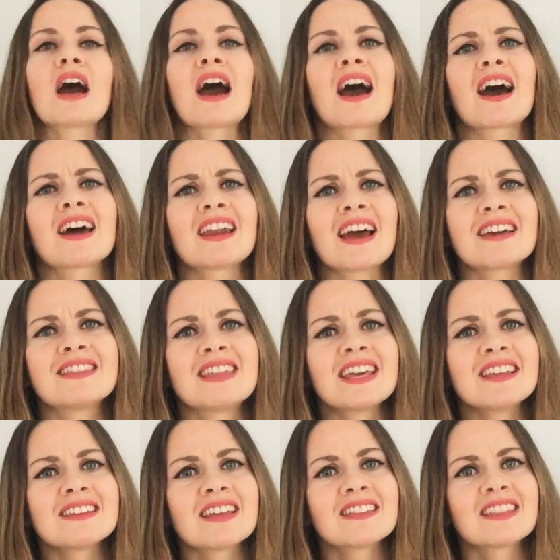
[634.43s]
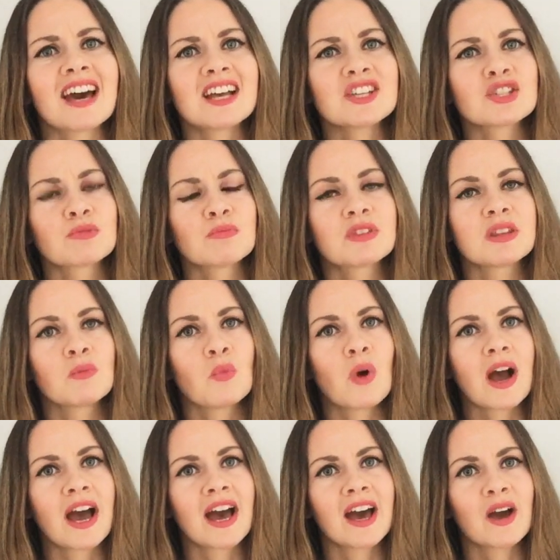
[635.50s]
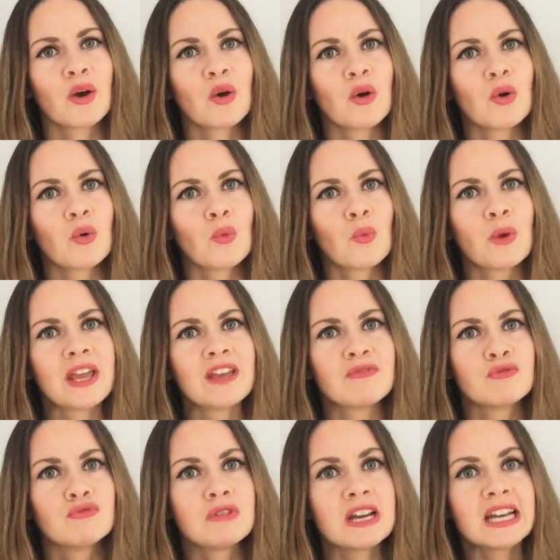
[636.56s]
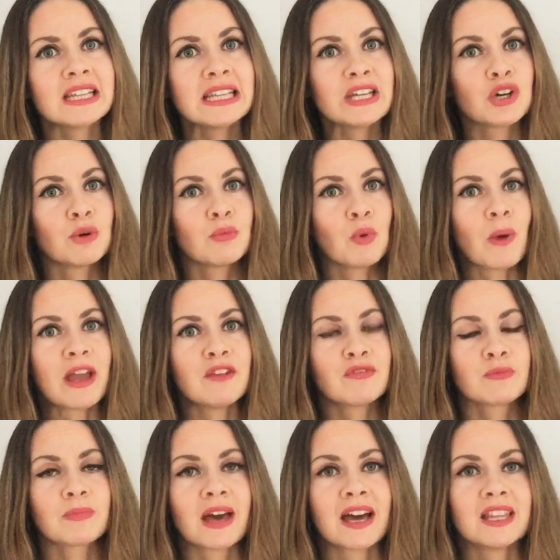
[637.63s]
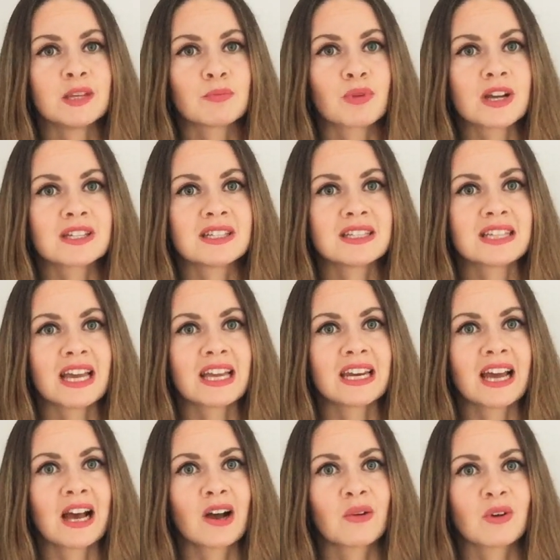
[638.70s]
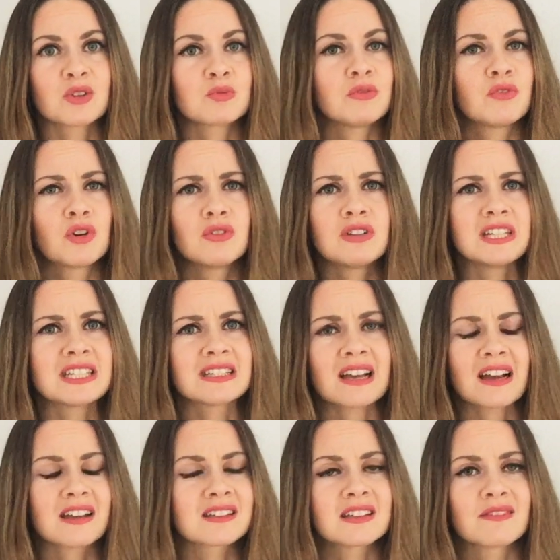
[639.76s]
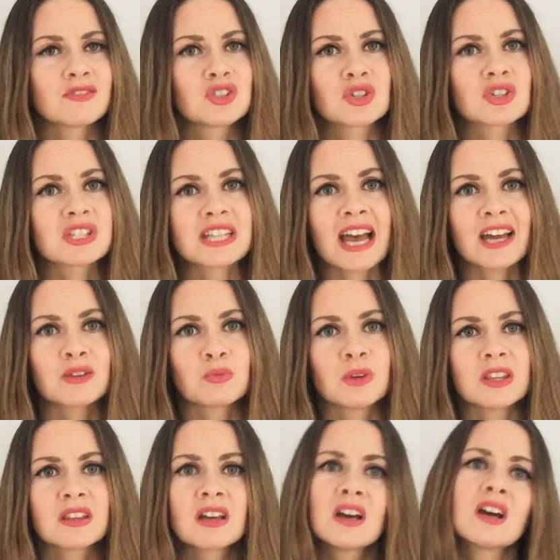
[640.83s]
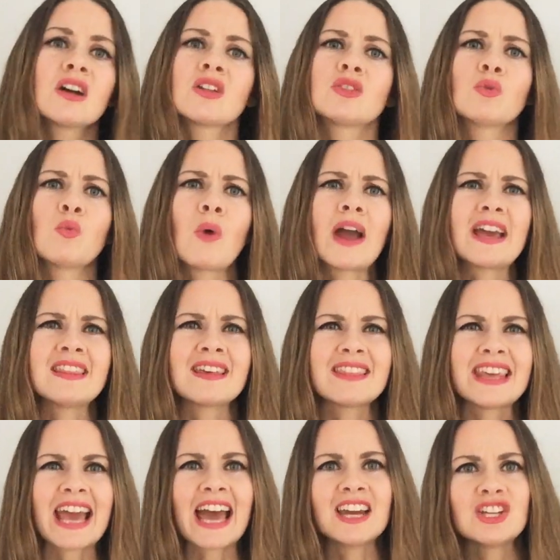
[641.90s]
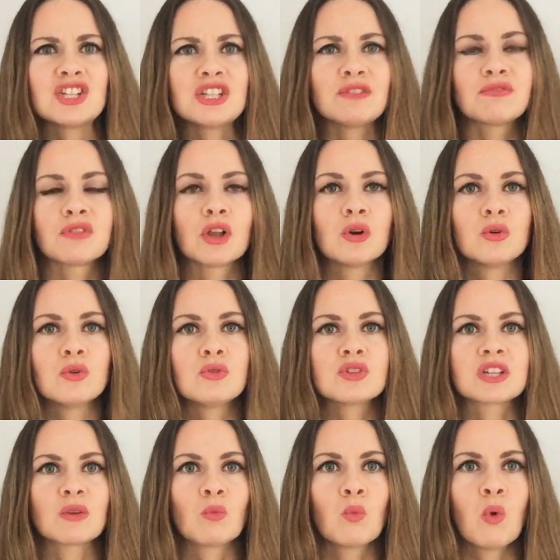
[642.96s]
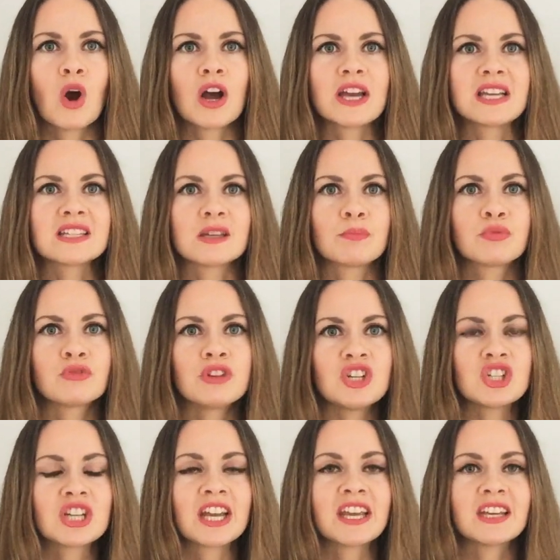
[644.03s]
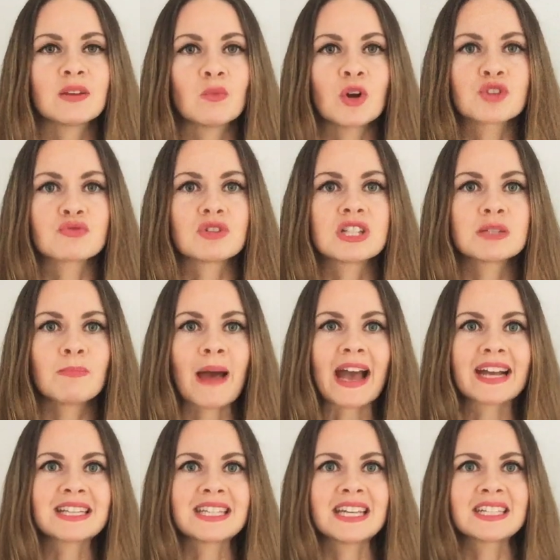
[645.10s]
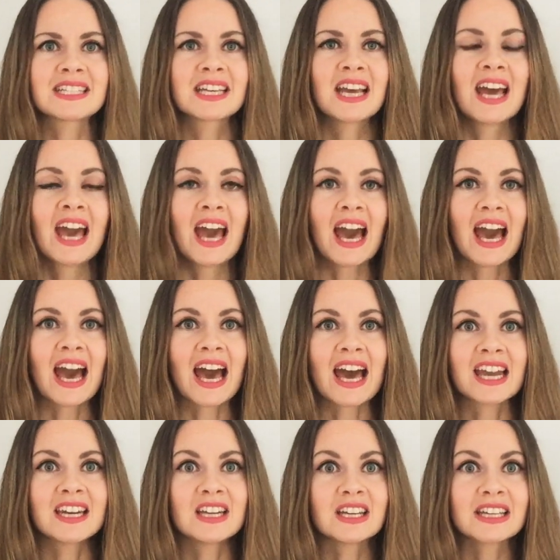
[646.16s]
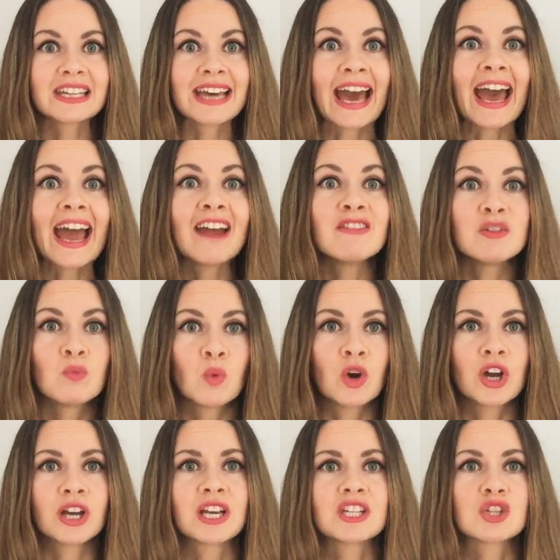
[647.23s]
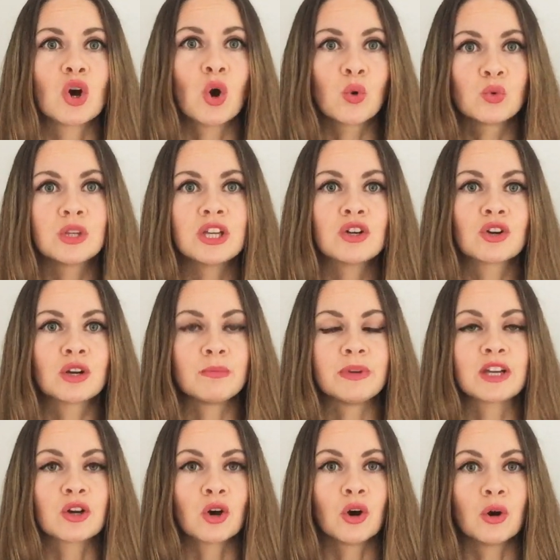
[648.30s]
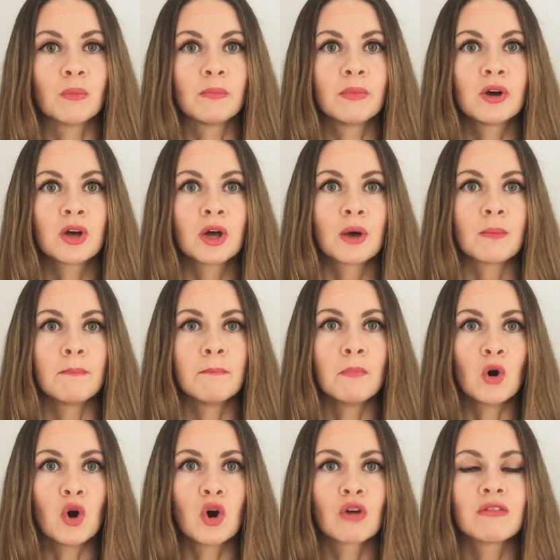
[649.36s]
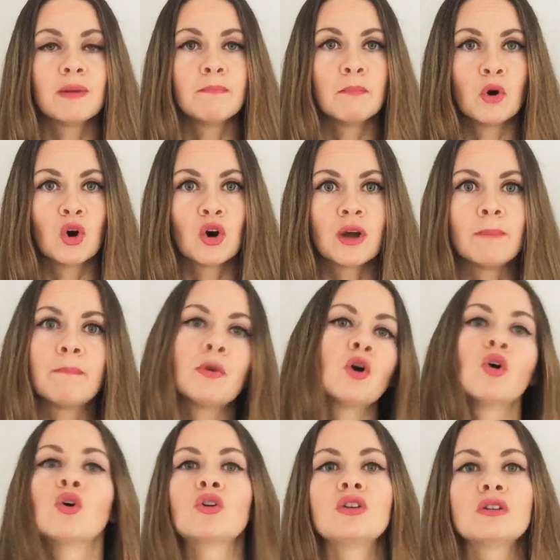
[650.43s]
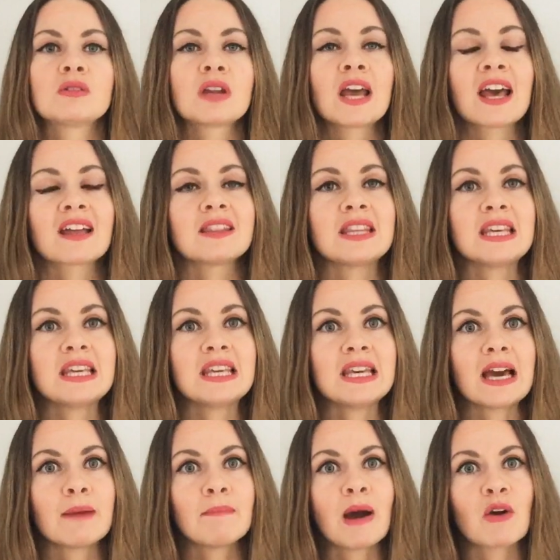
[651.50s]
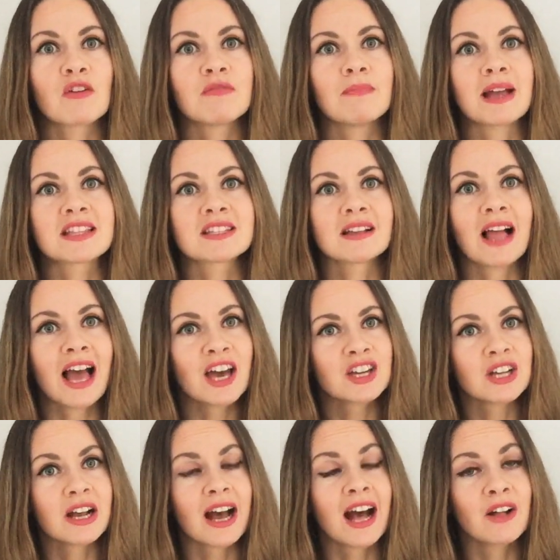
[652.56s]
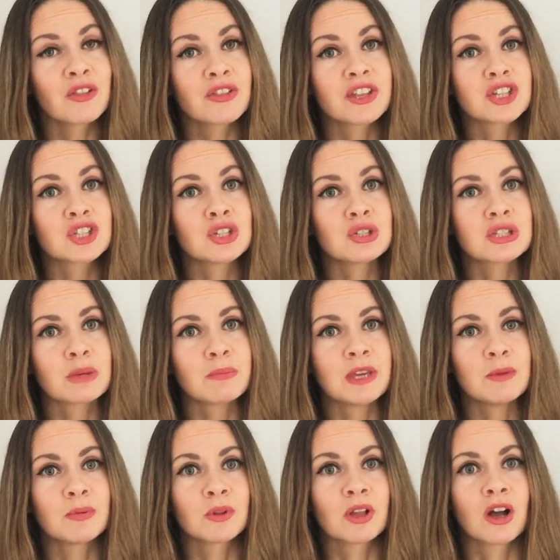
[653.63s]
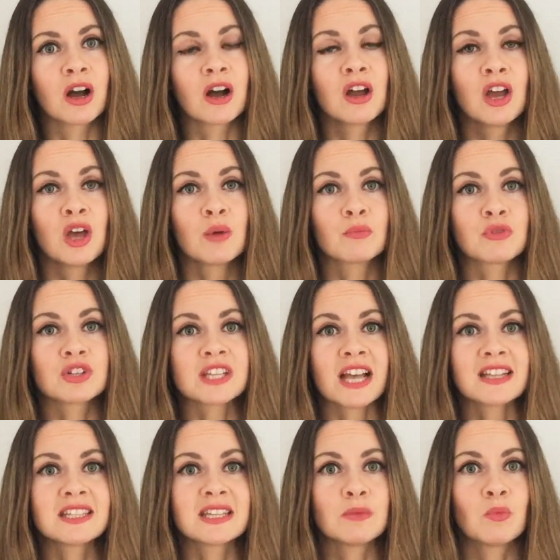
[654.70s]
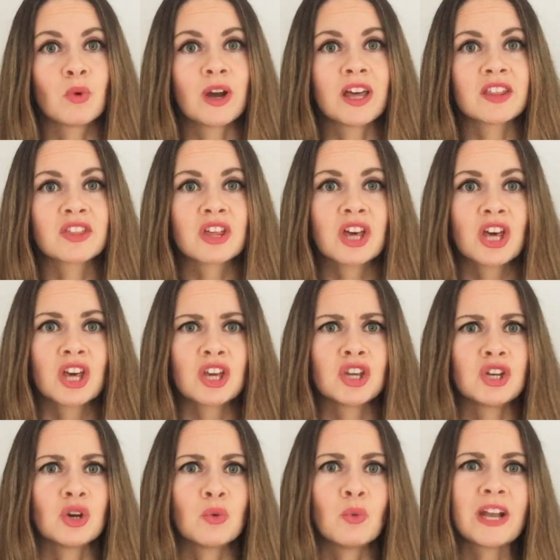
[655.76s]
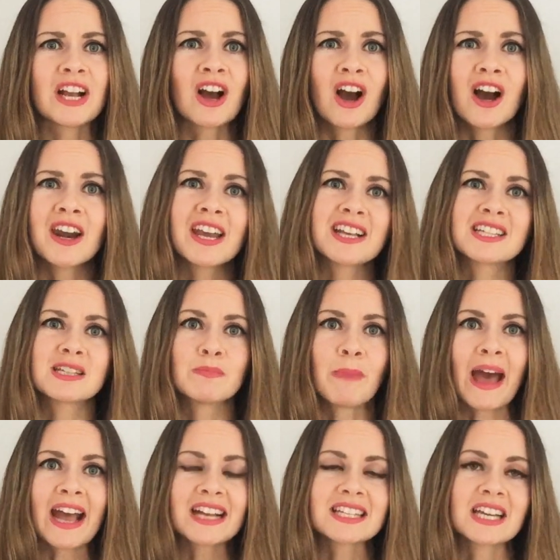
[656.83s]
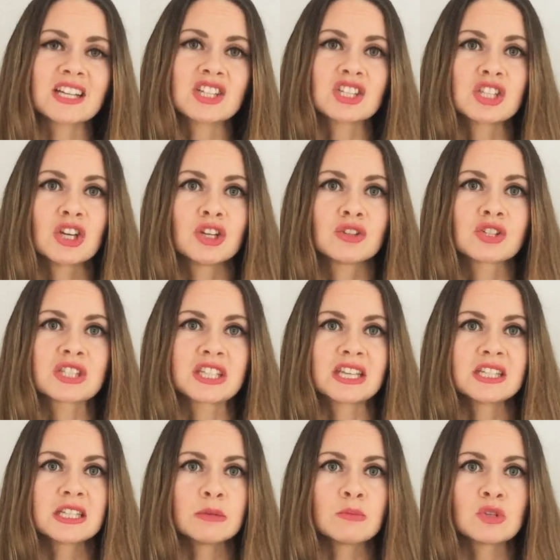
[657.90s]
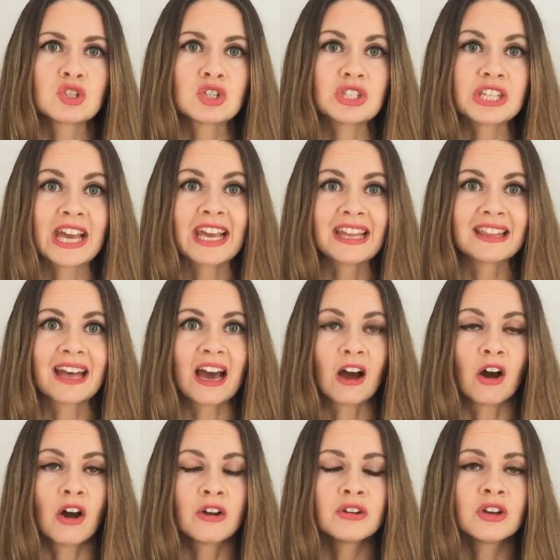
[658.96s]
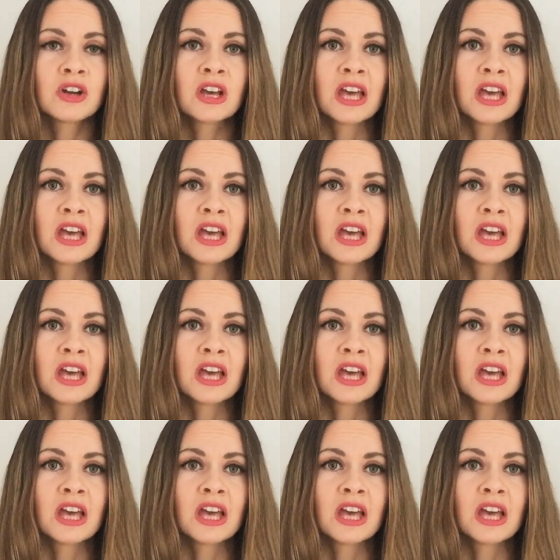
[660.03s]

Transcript: And I think that that's something where we've really come away from that in the present day now, as I've just said, with the way that the energy flows and what is appreciated and what's respected. And caring work is only going to become more and more important. The amount of mental health issues that people are presenting with, we can't expect external systems to take that on.